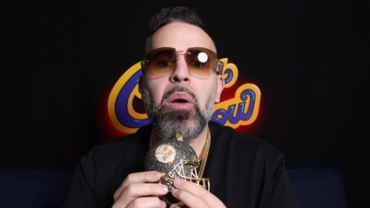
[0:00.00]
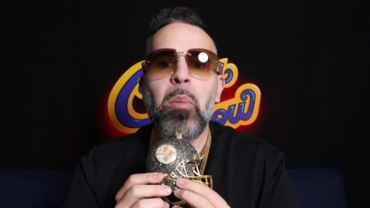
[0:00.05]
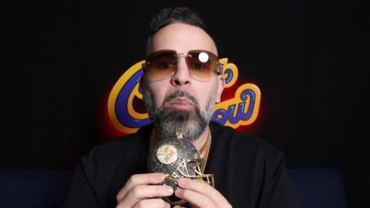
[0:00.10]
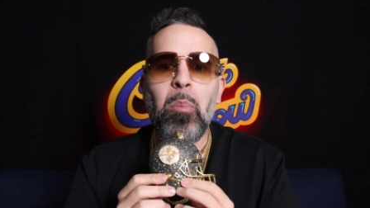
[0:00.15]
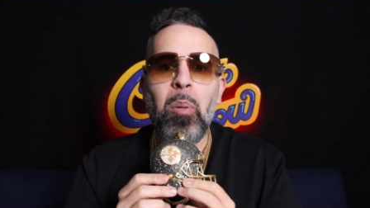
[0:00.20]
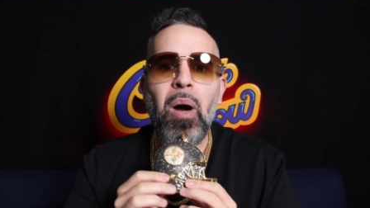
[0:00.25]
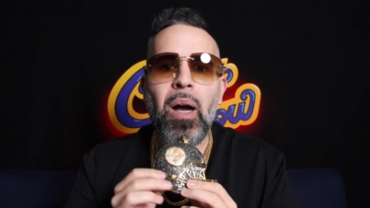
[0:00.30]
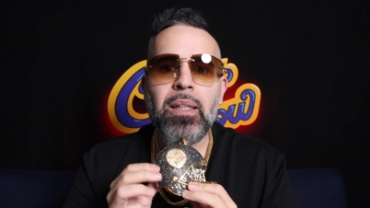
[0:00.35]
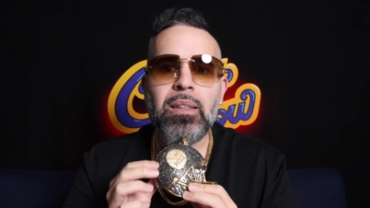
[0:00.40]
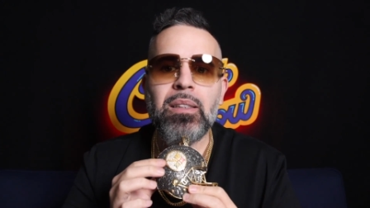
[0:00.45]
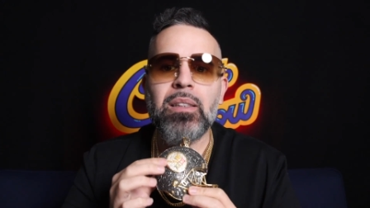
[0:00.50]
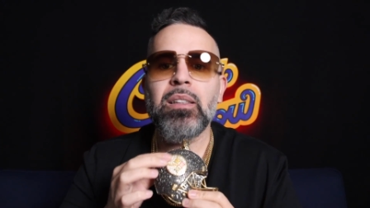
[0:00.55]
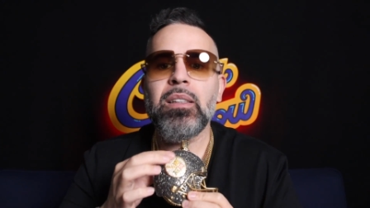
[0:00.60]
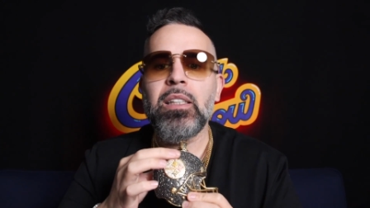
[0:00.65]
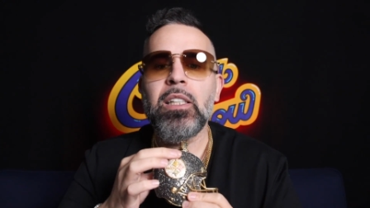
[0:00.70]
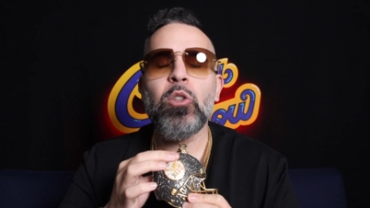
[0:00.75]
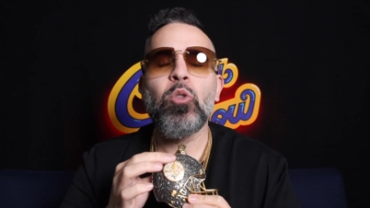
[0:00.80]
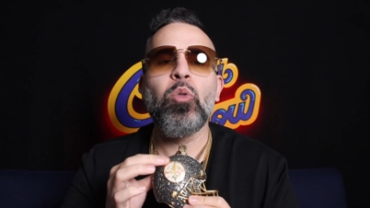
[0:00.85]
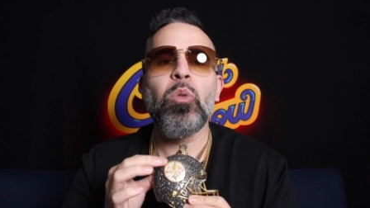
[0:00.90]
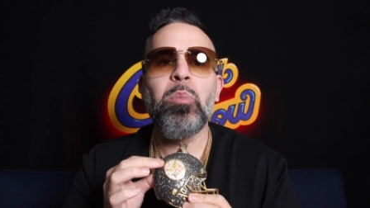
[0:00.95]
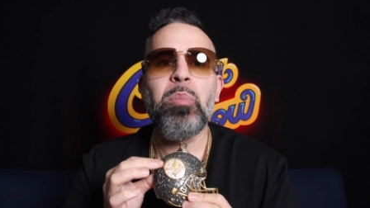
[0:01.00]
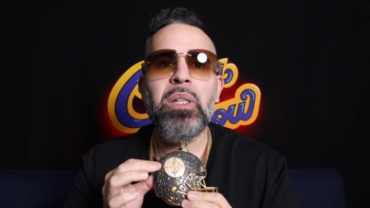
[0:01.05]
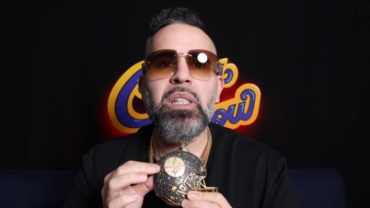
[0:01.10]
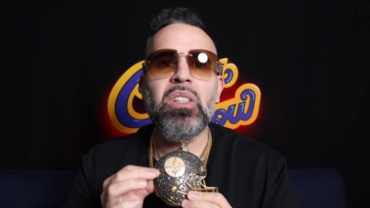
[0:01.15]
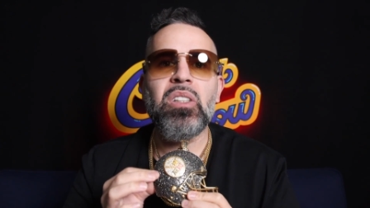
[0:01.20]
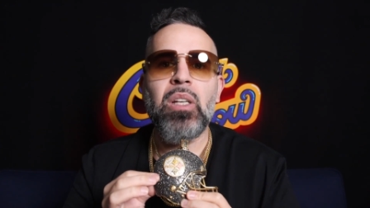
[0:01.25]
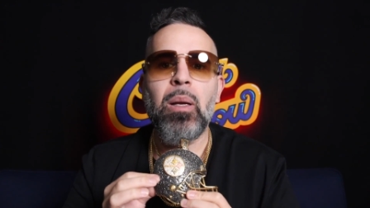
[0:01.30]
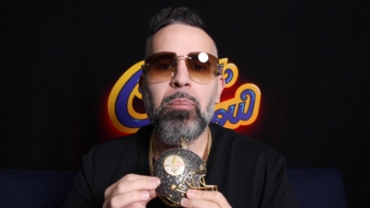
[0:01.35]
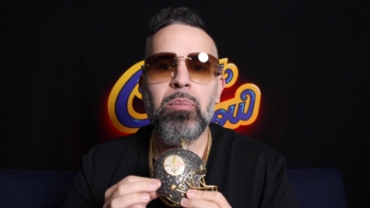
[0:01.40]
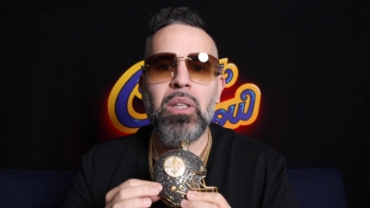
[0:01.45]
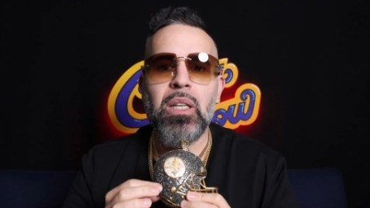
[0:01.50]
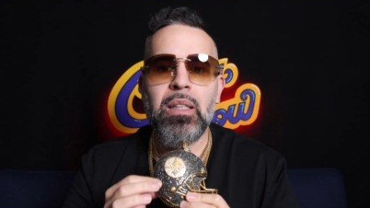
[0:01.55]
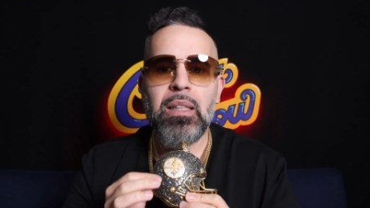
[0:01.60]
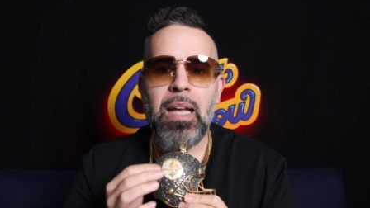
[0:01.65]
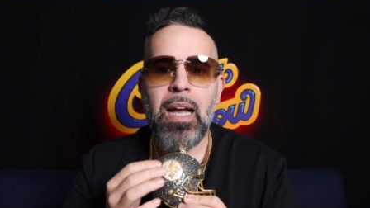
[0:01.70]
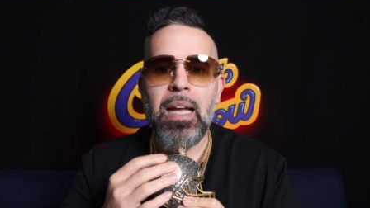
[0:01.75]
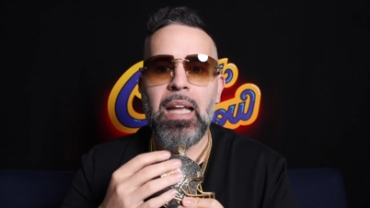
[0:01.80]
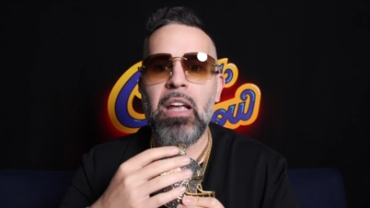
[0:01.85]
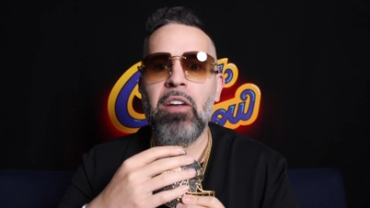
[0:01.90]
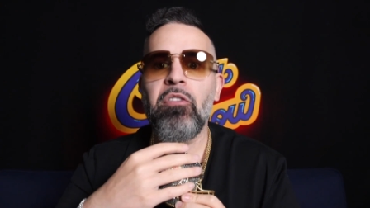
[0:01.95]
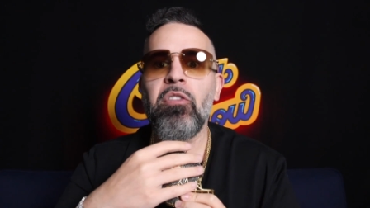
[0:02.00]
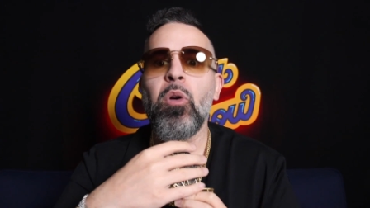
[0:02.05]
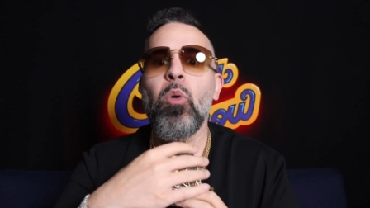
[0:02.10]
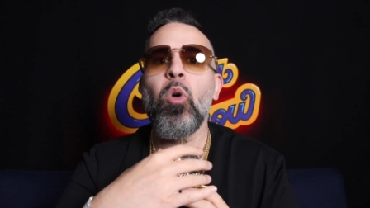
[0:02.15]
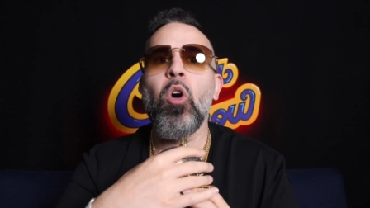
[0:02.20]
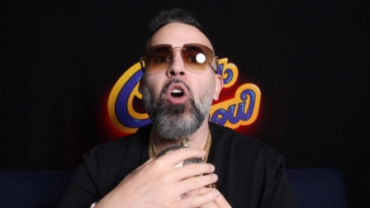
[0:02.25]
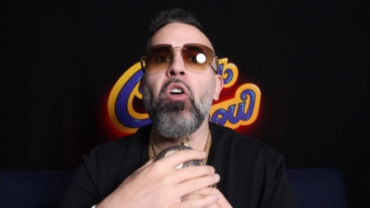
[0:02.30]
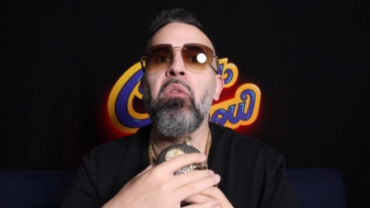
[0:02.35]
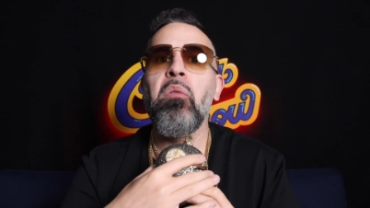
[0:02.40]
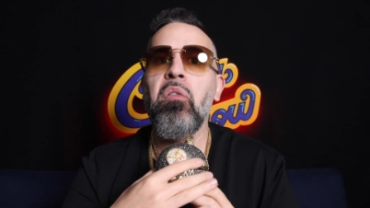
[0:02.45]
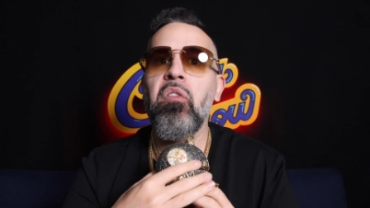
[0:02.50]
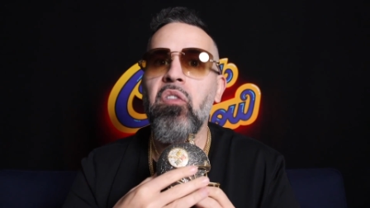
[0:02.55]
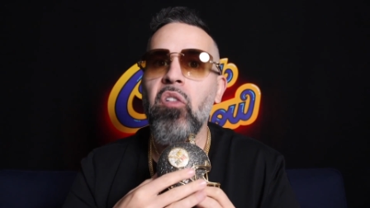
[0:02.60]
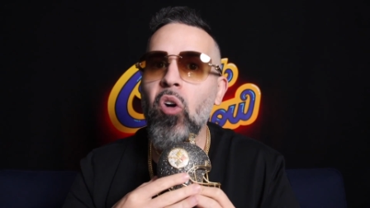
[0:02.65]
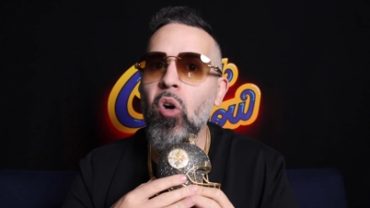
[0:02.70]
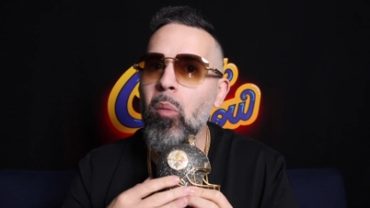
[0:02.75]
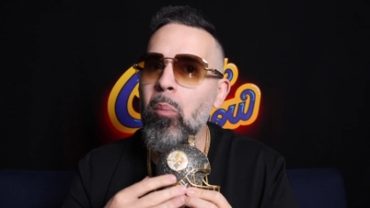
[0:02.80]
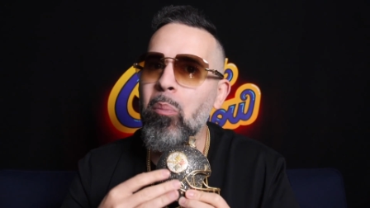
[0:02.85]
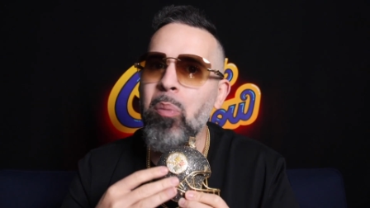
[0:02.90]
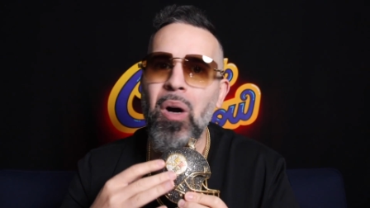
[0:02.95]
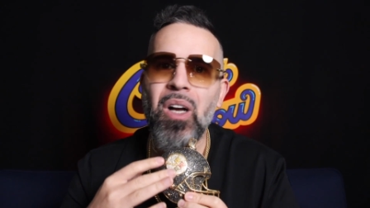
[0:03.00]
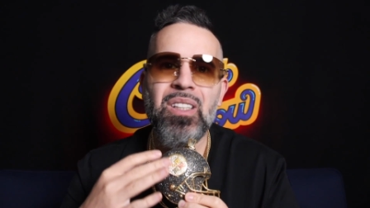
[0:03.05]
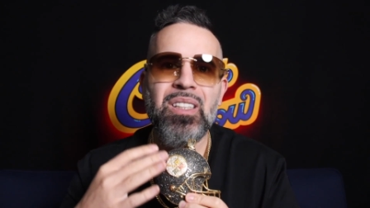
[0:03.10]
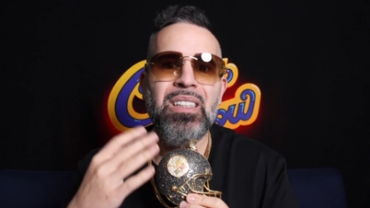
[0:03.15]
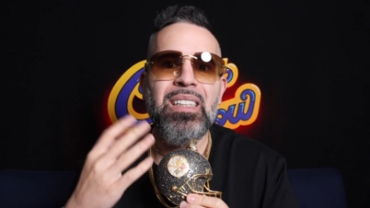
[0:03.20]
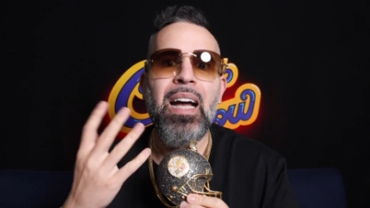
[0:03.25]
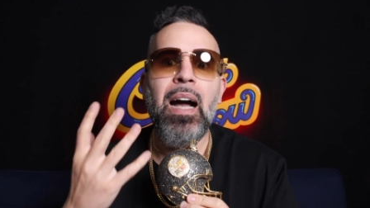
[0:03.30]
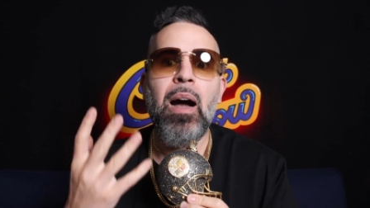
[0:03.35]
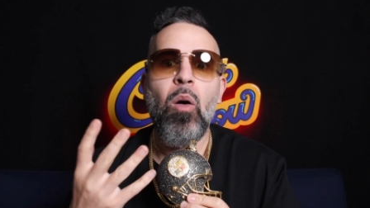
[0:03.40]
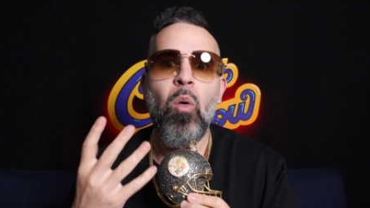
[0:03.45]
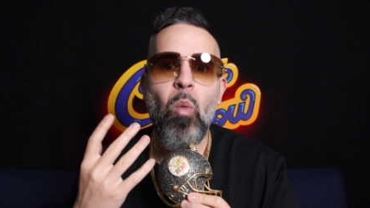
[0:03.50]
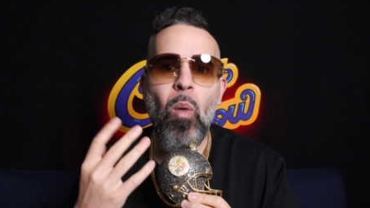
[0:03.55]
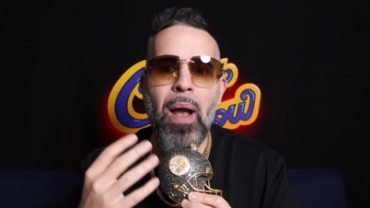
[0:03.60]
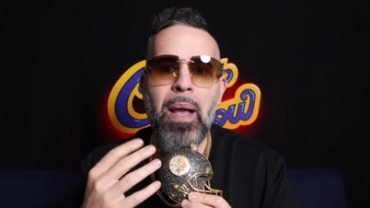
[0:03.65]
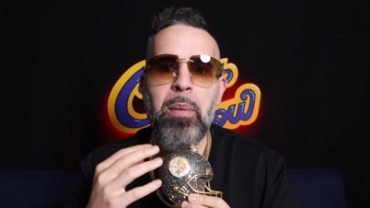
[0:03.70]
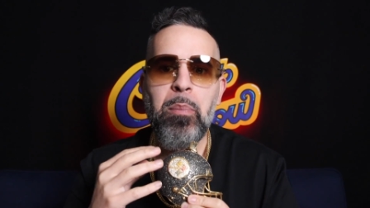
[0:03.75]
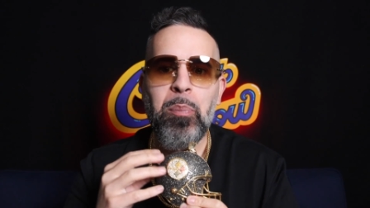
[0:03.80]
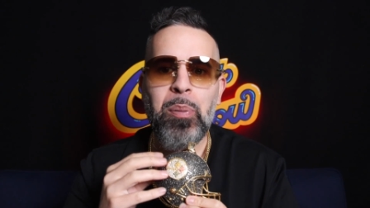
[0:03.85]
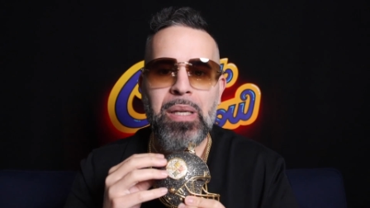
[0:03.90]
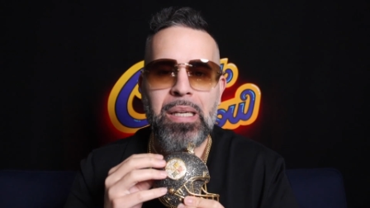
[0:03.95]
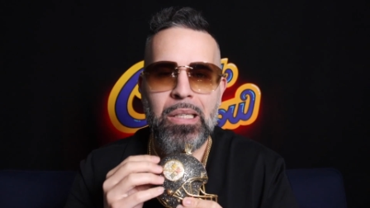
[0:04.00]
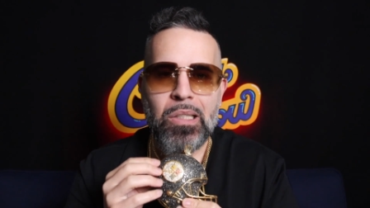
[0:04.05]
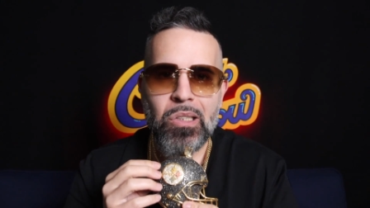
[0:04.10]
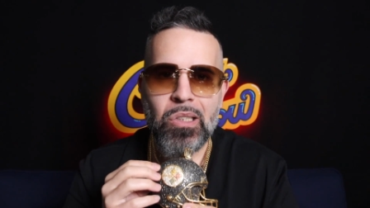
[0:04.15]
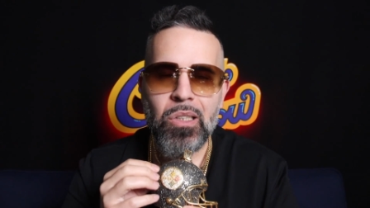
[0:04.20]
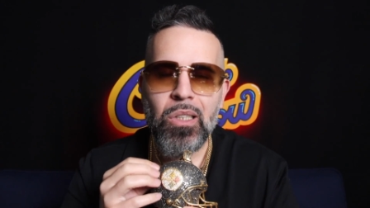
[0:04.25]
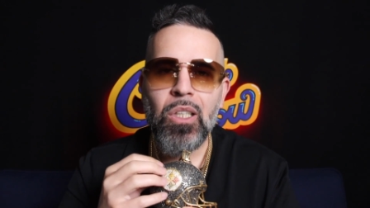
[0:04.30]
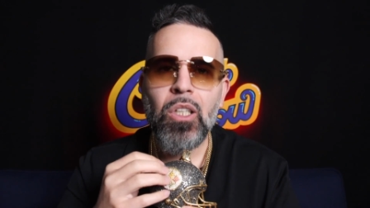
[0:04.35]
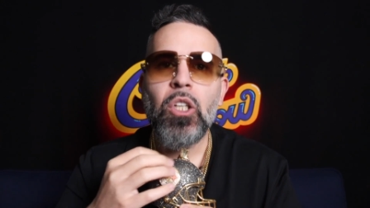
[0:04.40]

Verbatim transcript: but this would be something that if it were a full bust down white piece,